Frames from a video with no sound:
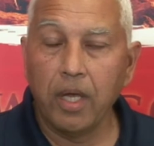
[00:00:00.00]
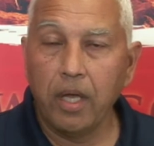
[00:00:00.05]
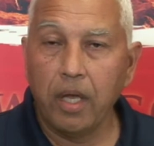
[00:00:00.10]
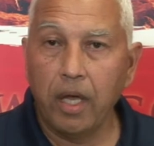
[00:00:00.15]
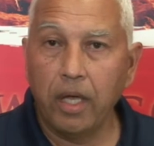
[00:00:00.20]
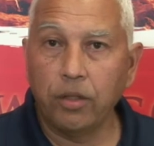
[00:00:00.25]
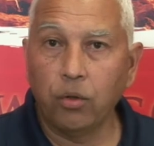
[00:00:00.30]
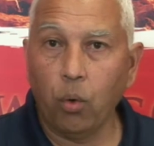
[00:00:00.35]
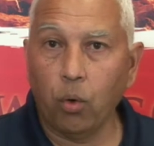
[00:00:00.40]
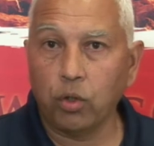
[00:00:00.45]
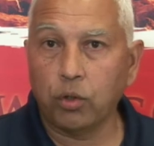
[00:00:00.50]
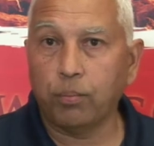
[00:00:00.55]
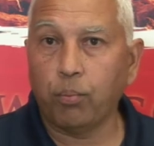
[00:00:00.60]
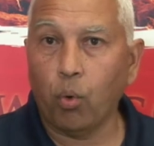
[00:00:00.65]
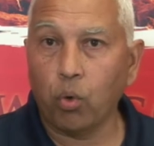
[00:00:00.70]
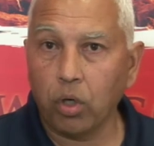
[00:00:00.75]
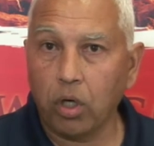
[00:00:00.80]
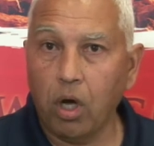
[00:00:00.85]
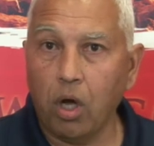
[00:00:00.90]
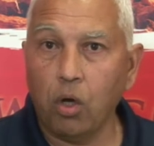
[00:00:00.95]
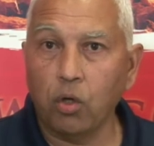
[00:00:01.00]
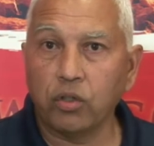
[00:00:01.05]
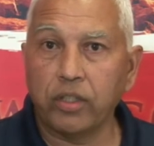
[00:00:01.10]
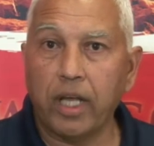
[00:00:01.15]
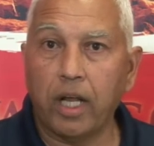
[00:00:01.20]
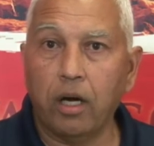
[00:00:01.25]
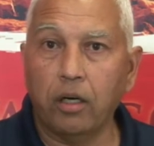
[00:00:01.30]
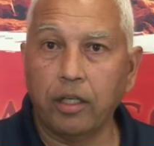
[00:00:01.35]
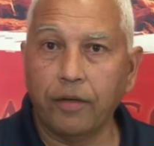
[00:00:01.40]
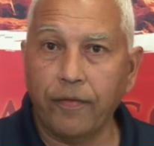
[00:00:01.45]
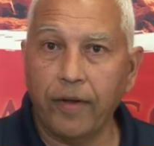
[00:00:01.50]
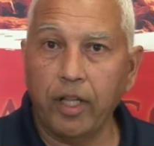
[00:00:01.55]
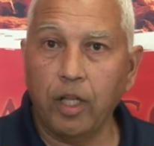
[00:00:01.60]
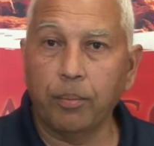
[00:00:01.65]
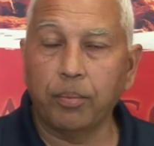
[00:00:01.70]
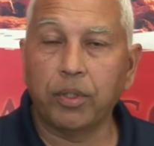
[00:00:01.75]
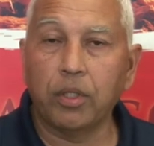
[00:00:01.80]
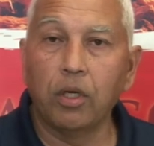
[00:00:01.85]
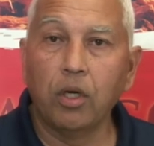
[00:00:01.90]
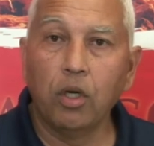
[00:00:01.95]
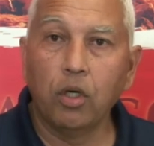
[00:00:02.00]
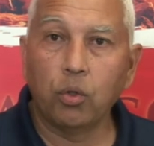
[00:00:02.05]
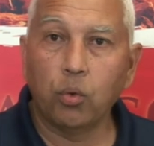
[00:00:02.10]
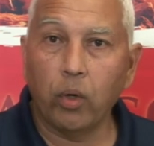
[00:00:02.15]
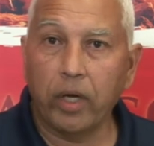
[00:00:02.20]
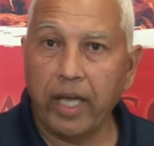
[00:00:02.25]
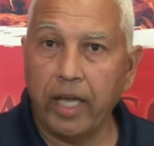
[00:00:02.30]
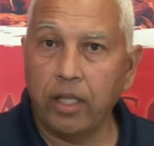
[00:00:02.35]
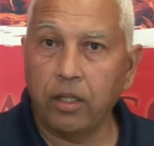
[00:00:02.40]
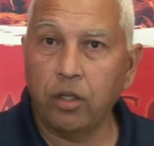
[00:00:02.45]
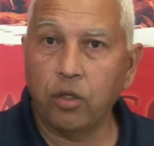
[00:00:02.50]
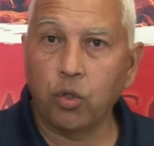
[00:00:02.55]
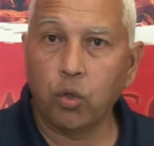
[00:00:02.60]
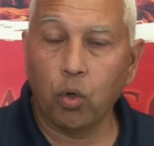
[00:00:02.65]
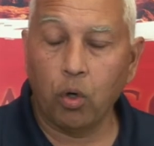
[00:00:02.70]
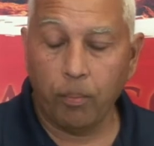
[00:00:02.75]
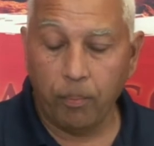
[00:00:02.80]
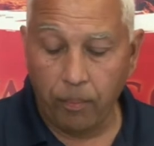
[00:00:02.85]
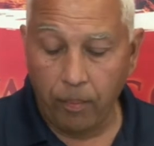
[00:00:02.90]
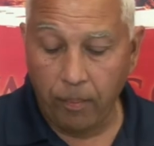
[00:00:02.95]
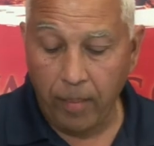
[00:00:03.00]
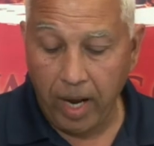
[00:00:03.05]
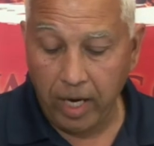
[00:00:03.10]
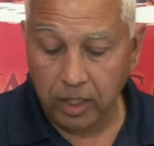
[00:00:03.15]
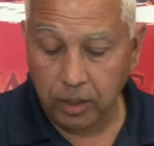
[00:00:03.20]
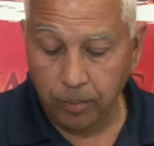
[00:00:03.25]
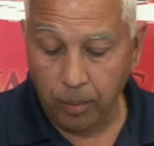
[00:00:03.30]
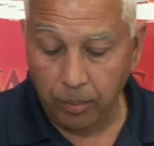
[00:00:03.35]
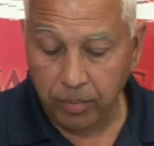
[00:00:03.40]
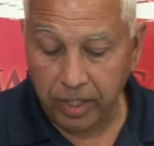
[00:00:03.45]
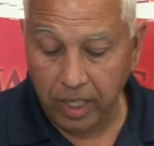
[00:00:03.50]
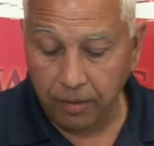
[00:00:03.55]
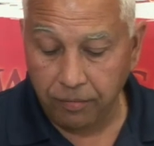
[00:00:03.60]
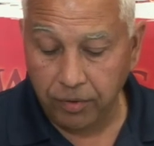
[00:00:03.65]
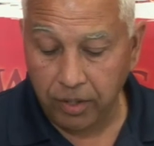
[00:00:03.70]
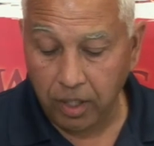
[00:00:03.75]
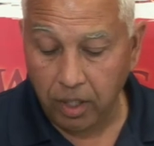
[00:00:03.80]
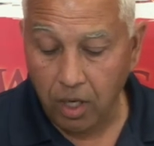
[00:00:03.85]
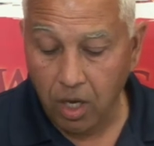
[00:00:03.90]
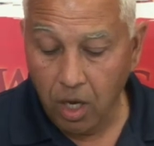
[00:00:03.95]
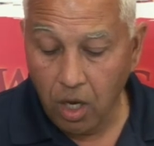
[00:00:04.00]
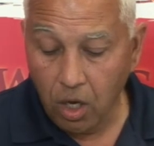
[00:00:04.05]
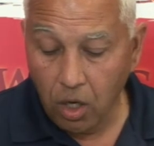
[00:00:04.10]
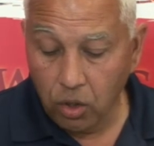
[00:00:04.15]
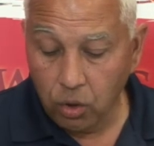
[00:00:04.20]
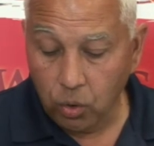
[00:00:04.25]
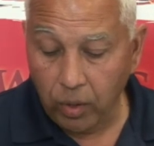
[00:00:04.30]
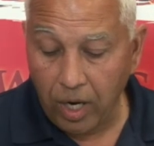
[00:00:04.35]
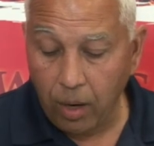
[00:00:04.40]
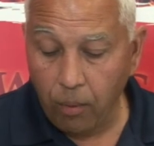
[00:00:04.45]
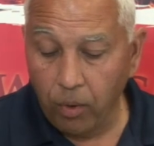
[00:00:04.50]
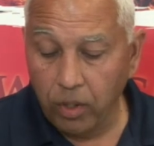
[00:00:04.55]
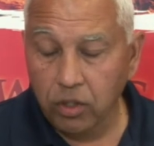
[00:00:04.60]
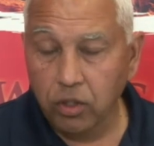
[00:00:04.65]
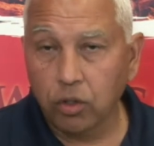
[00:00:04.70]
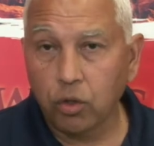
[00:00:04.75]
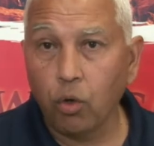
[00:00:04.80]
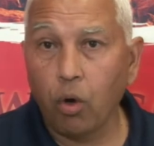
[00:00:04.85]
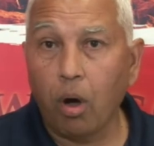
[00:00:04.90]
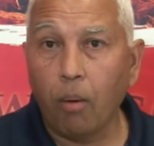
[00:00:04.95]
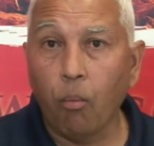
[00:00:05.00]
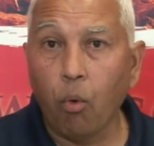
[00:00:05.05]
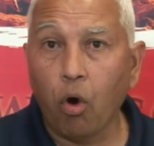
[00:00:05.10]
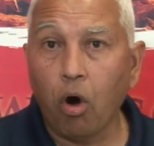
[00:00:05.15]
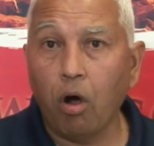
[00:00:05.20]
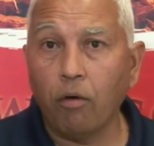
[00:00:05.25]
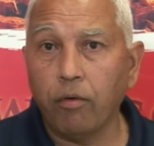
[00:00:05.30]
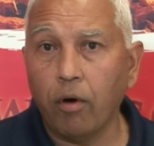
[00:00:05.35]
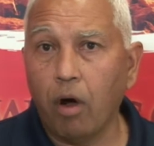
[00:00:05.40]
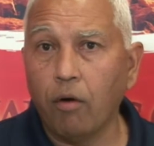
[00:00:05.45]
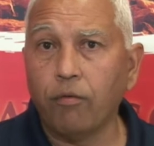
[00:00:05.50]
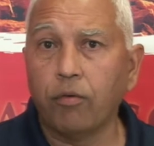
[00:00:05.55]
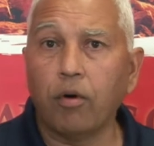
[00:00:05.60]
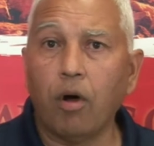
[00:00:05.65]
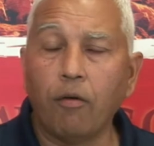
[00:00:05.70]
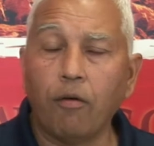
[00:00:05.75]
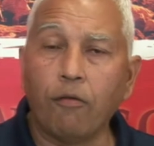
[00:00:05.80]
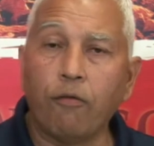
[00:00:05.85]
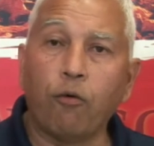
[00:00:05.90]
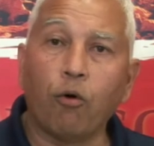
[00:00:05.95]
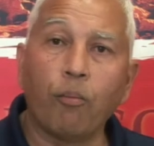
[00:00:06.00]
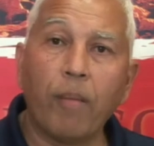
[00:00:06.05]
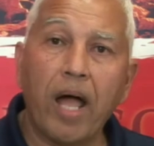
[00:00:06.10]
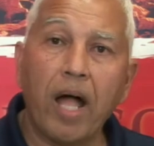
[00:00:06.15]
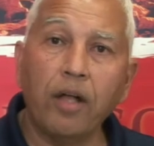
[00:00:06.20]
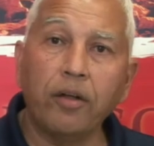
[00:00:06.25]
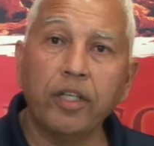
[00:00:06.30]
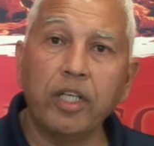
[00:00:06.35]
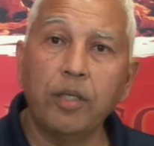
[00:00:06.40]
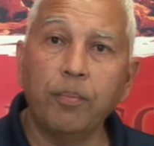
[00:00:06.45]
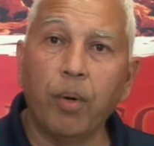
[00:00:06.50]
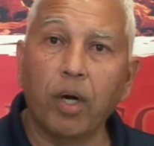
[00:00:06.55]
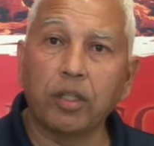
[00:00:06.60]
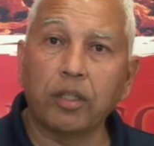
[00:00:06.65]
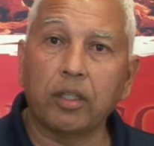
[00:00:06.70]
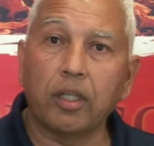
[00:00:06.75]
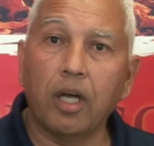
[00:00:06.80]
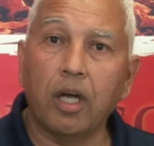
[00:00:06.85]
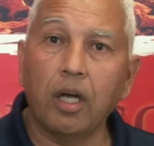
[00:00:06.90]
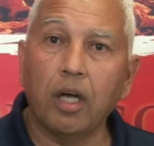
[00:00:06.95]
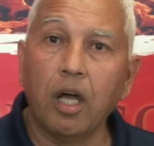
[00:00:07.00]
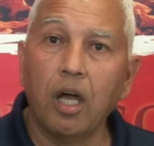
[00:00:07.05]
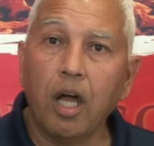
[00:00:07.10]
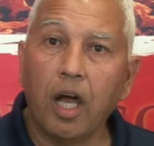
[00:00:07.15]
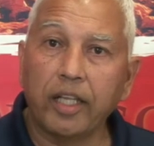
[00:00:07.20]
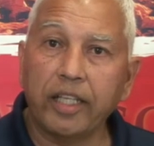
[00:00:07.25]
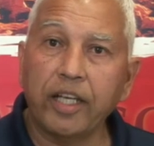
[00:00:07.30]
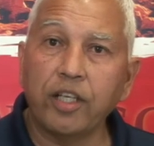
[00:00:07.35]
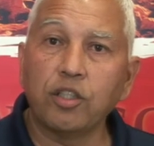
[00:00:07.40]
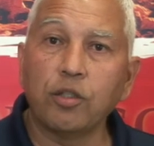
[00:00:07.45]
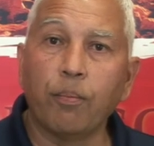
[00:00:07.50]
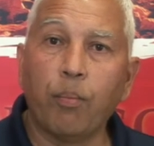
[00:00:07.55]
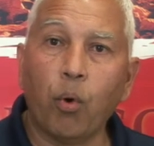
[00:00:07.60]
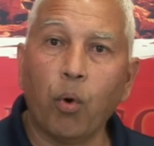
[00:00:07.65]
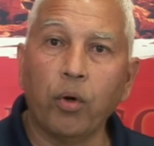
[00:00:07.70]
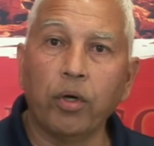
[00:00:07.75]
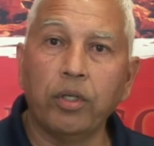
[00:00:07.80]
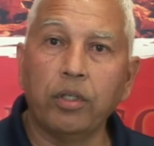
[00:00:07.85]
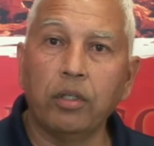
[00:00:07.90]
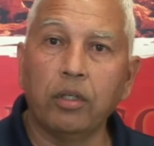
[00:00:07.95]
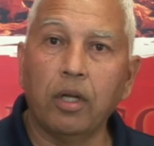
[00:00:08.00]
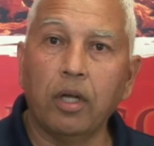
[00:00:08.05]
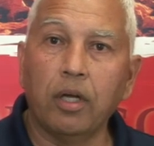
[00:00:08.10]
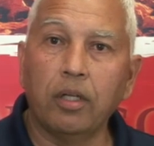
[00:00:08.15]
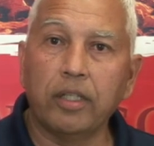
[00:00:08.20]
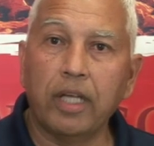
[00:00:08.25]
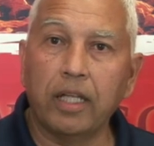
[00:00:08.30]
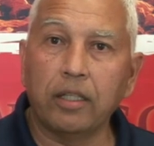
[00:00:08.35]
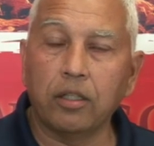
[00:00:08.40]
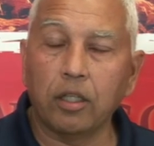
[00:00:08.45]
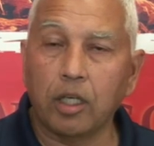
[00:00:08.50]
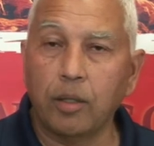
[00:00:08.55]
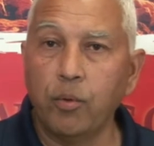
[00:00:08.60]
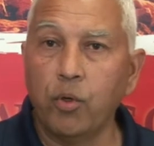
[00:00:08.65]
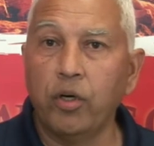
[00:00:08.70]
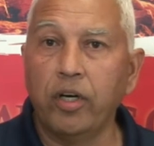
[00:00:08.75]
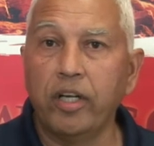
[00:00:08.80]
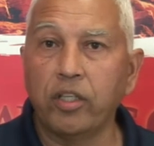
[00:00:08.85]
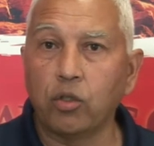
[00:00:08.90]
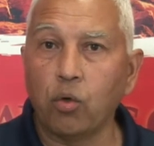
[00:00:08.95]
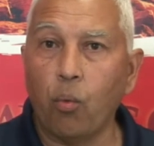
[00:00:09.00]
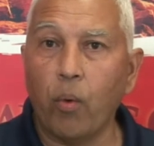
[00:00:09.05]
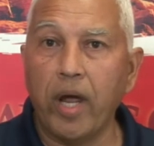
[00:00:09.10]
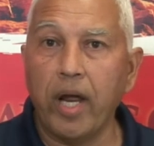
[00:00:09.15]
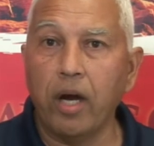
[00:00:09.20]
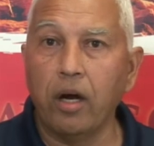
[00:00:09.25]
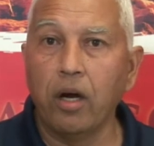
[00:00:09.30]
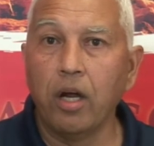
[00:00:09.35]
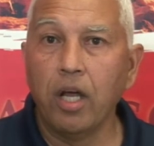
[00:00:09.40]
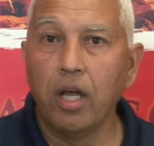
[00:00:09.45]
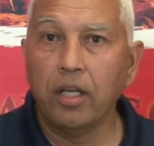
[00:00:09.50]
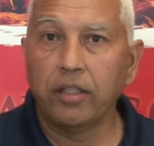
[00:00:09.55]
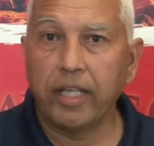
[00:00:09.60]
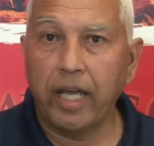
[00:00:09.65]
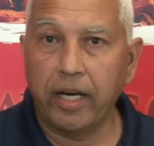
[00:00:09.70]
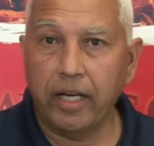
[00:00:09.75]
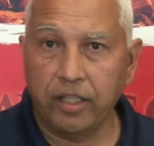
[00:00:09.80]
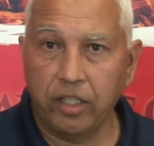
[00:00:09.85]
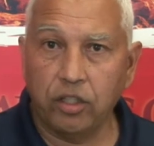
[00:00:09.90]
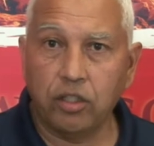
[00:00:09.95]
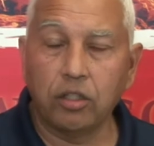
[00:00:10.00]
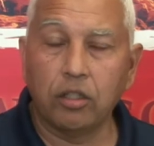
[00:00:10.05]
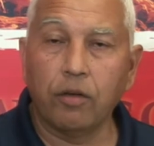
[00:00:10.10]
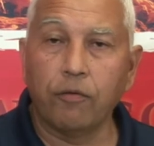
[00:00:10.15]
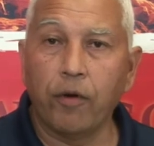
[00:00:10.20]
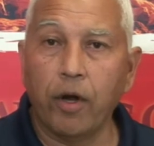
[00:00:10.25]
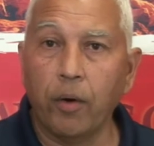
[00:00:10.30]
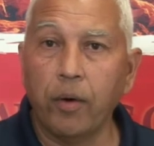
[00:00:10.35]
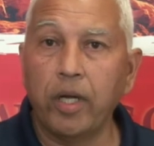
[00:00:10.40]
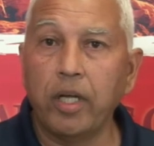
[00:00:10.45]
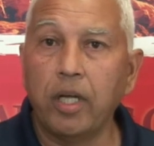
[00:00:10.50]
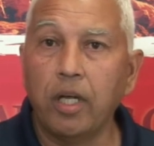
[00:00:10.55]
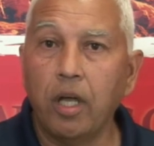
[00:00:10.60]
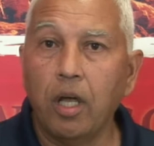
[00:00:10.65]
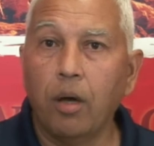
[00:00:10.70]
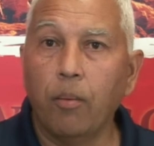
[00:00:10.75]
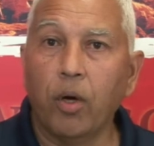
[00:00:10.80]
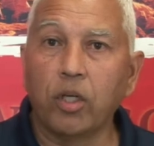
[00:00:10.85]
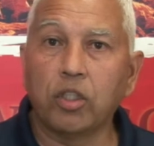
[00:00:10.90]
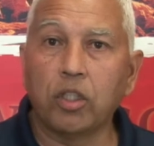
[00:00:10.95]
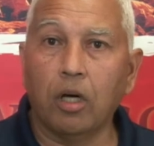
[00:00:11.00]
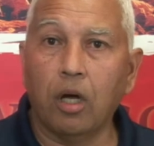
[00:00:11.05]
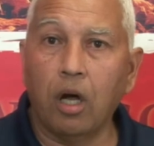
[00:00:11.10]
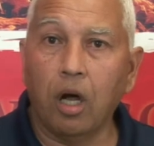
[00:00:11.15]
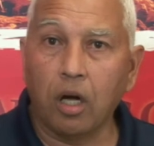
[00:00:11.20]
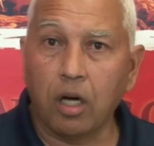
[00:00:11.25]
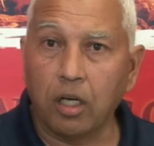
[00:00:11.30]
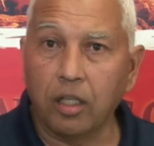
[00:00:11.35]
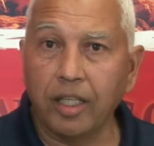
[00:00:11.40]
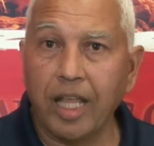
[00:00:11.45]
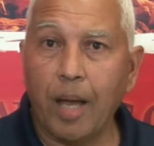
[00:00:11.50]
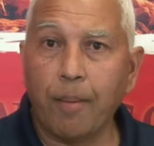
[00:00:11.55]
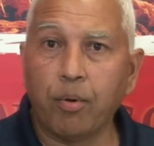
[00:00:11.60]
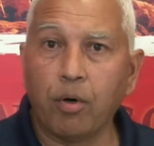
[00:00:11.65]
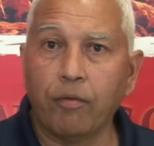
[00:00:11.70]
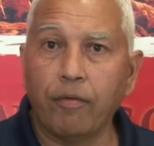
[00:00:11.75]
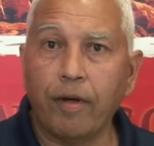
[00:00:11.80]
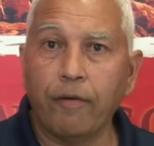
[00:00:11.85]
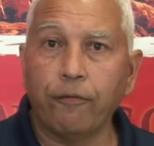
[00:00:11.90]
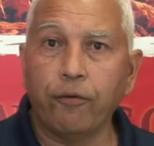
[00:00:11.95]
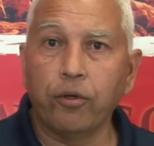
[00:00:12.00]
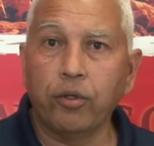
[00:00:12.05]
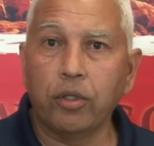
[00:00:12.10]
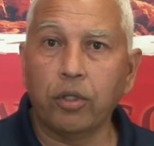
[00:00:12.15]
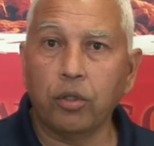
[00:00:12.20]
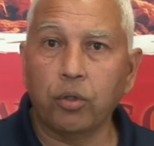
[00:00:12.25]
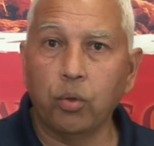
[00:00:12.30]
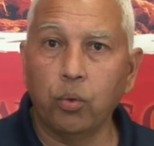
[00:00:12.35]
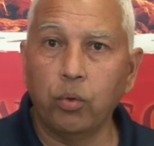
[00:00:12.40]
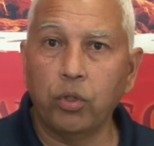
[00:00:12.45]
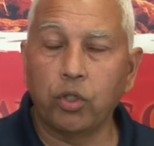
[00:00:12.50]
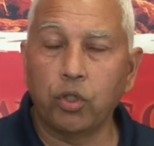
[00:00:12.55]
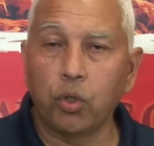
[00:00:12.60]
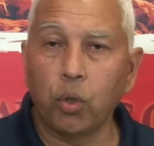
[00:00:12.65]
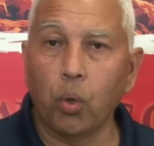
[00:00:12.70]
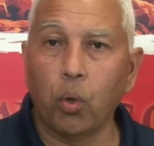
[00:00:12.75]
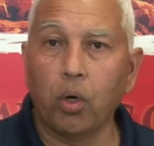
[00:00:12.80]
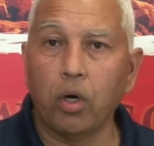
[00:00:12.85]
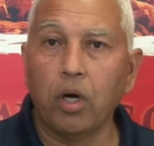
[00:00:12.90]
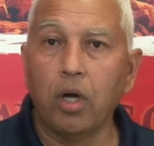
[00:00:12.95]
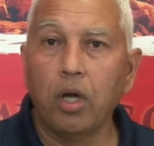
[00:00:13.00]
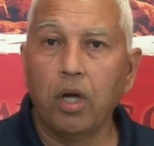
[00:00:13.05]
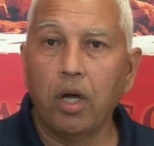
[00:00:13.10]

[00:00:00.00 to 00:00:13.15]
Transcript: endorse protocols that are developed to again ensure maximum safety. So that was to a more of a formality, but I think it's important that the community is aware that this is a very much a collaborative effort to ensure